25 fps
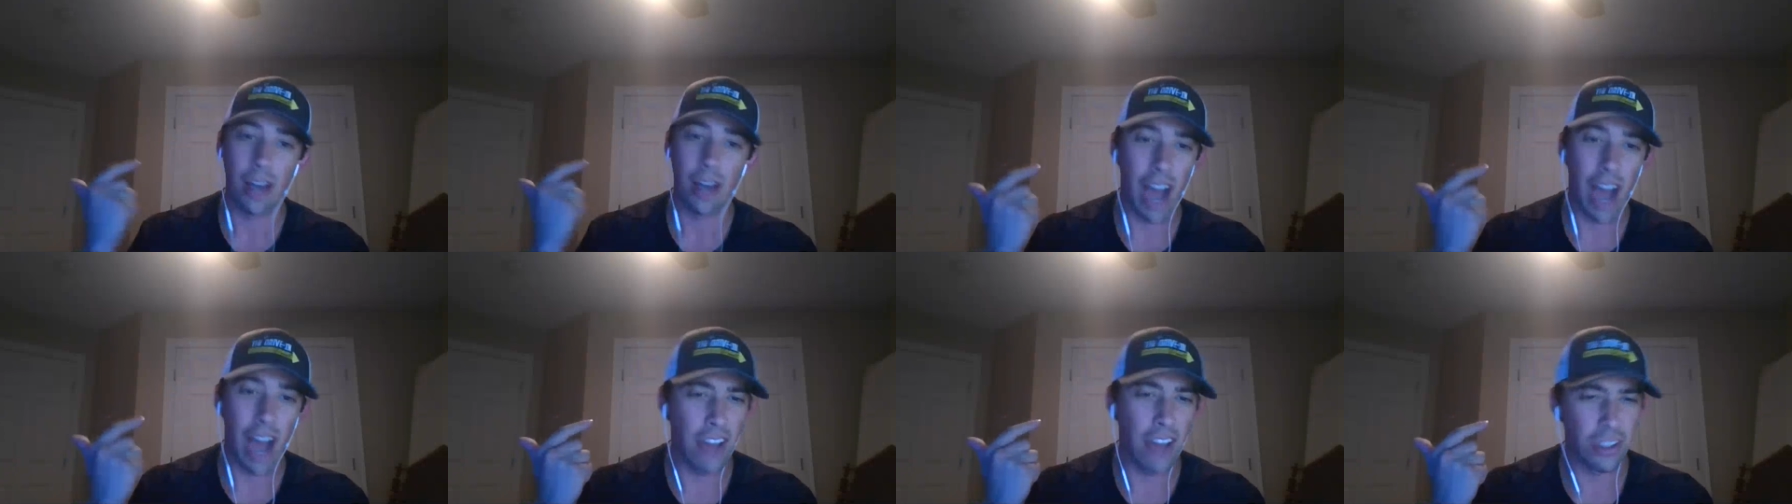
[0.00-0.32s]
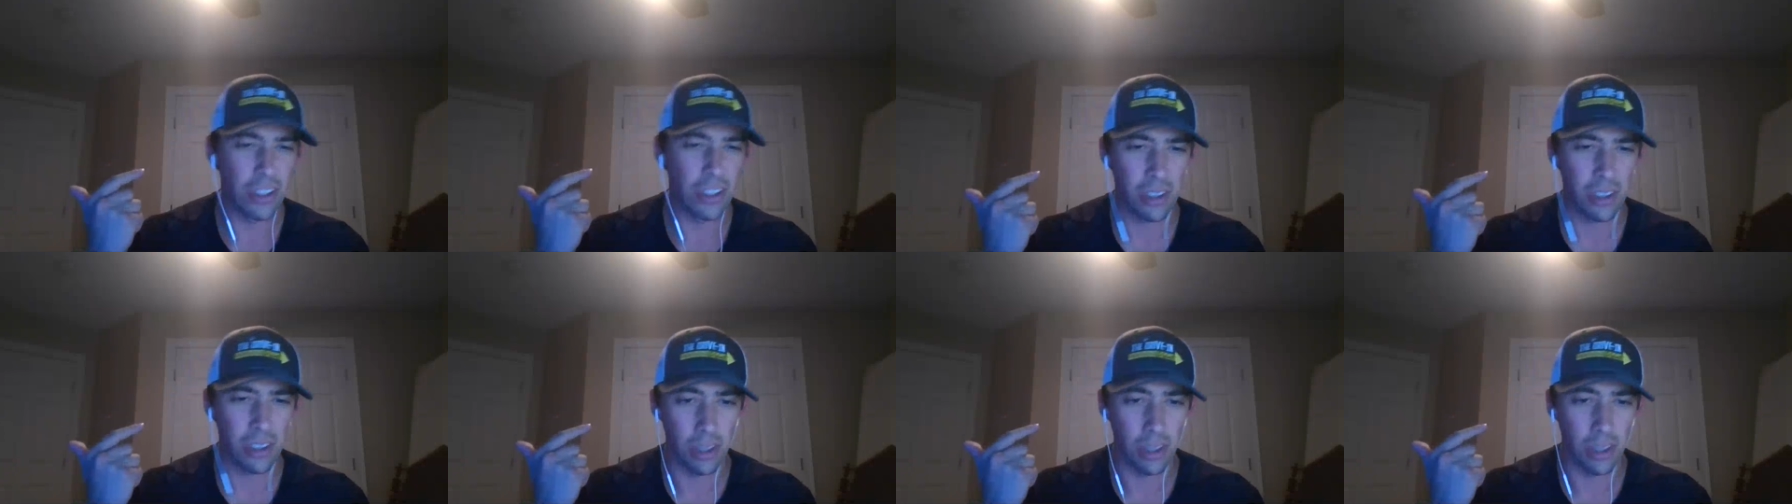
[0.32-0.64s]
I
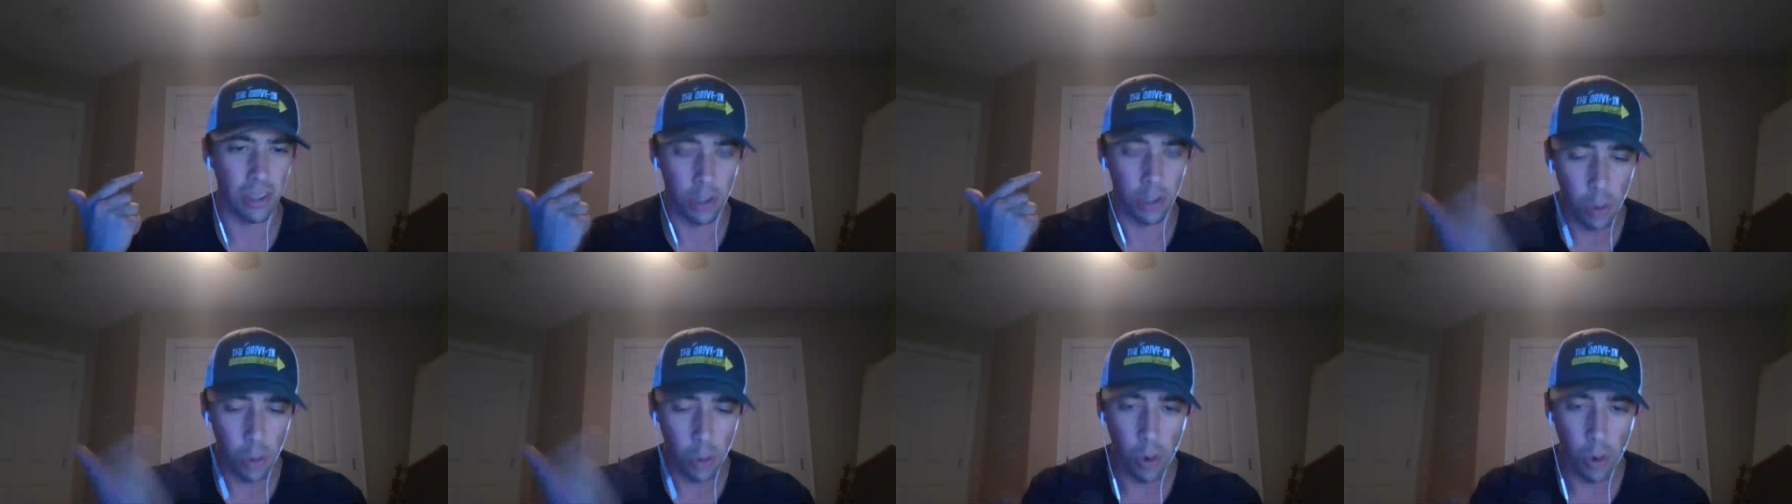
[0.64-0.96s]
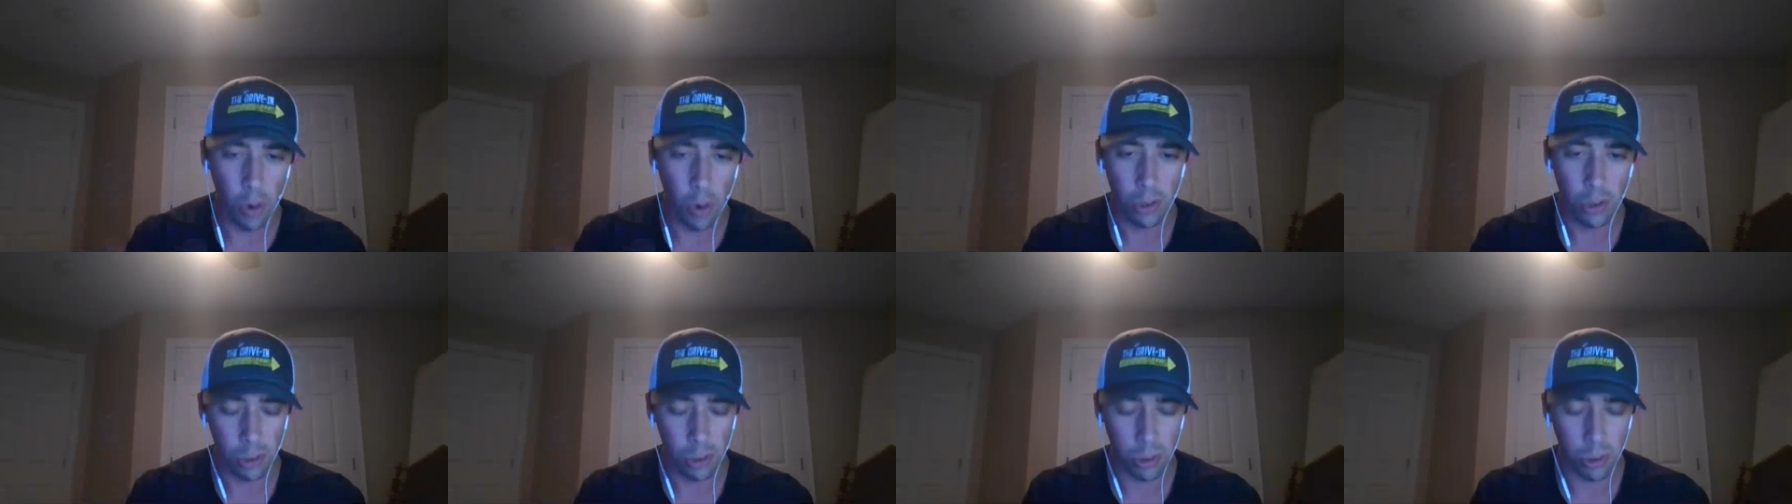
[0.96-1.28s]
think the
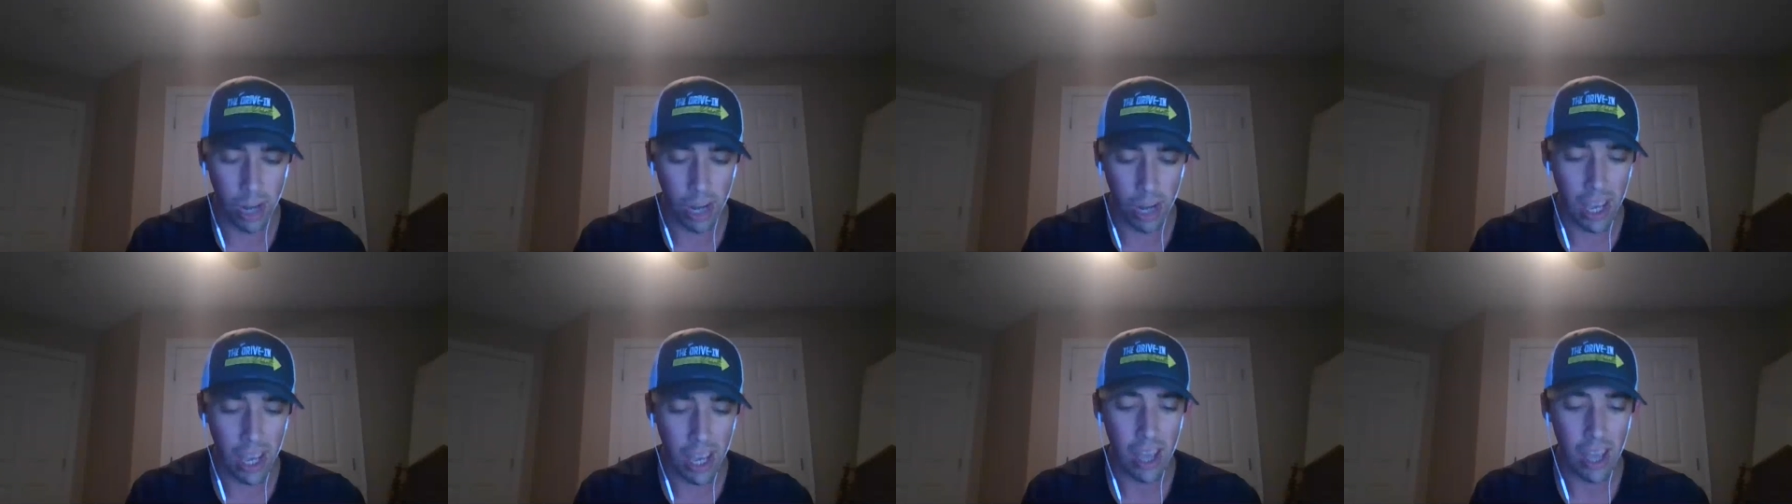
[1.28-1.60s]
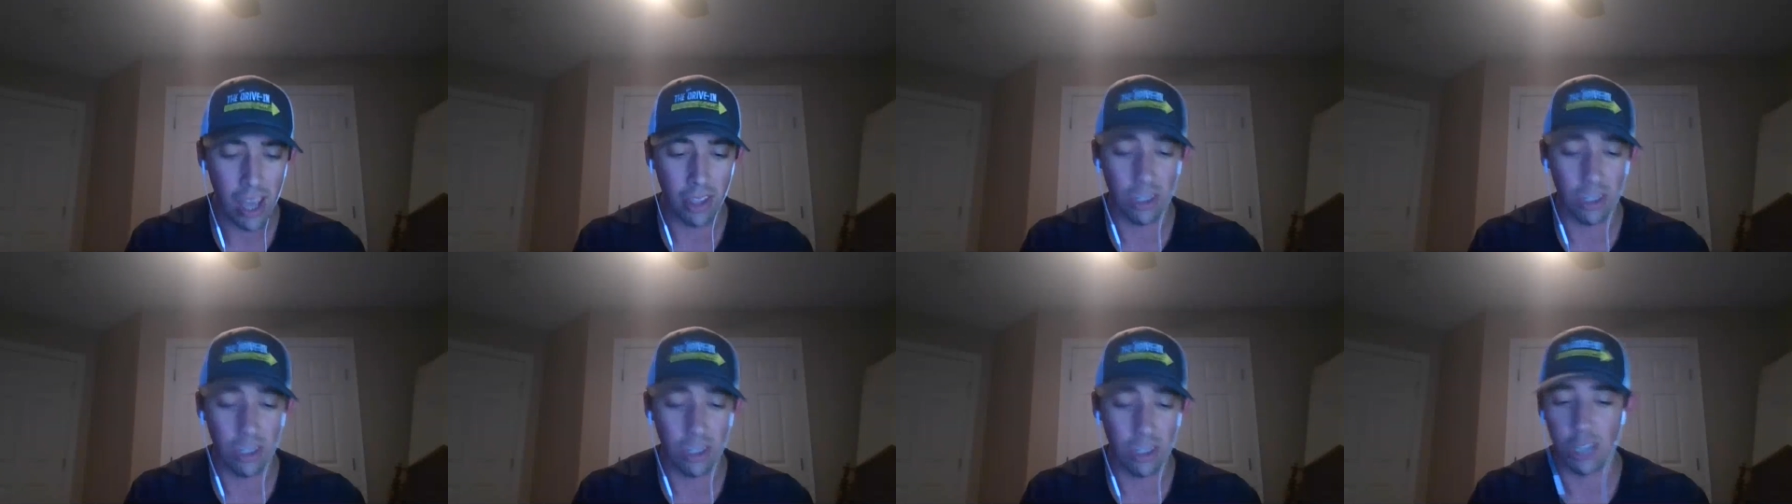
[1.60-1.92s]
ghoul was great.
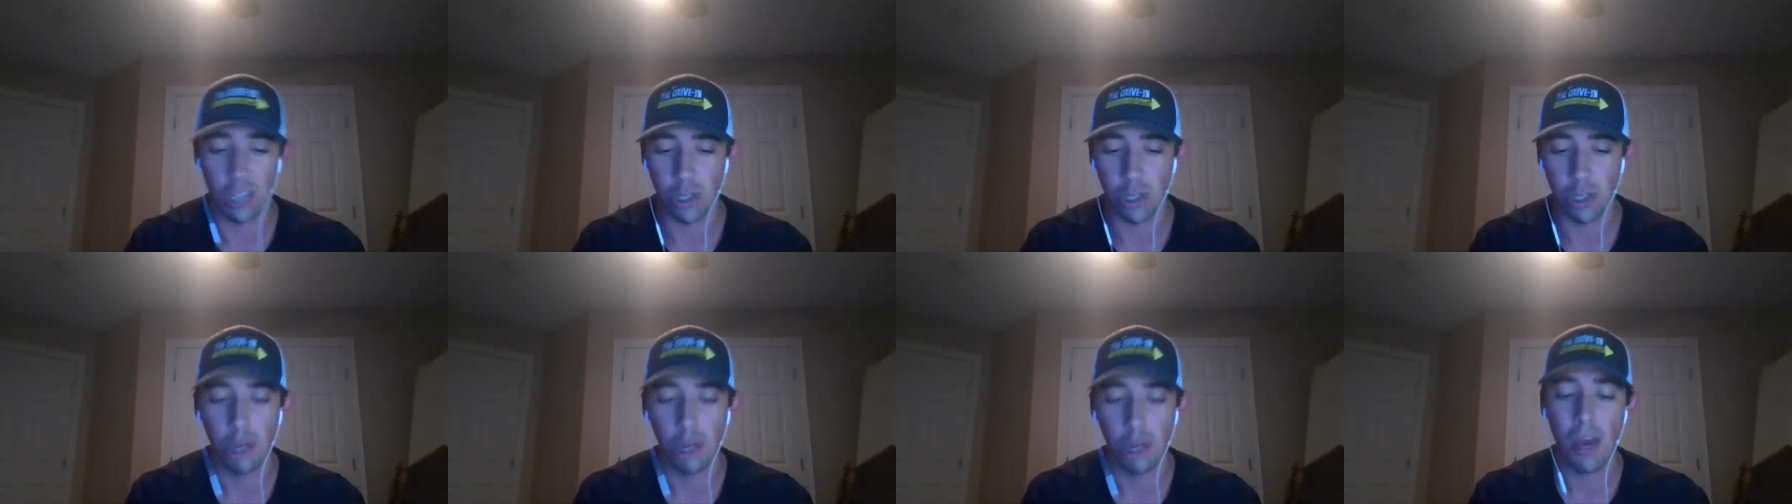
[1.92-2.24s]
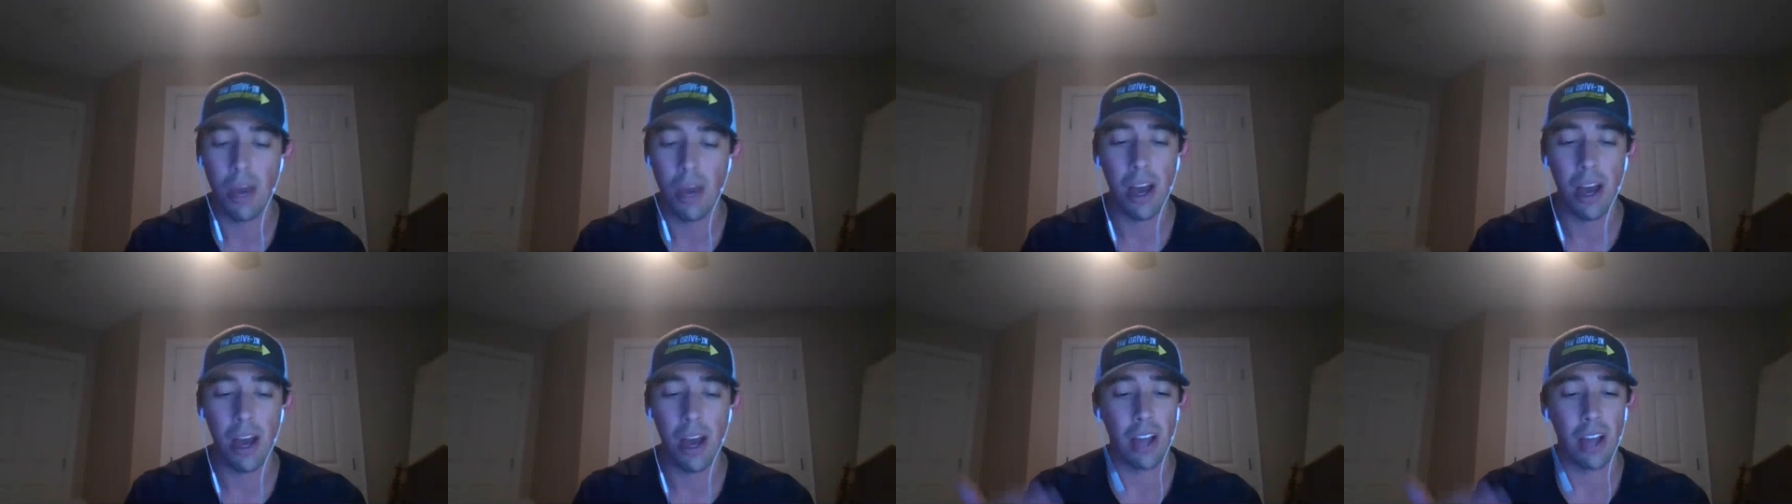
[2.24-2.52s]
The slash coop,